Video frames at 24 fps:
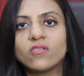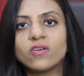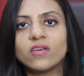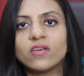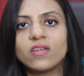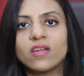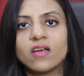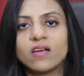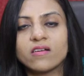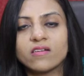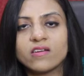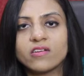know,
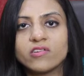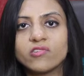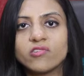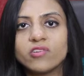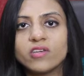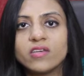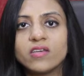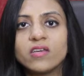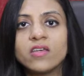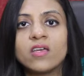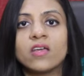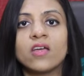in our
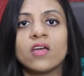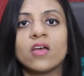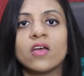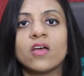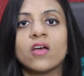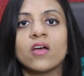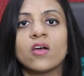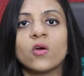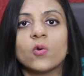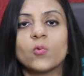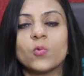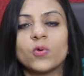country,
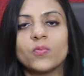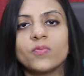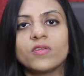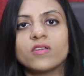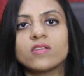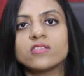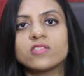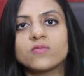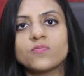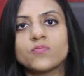women are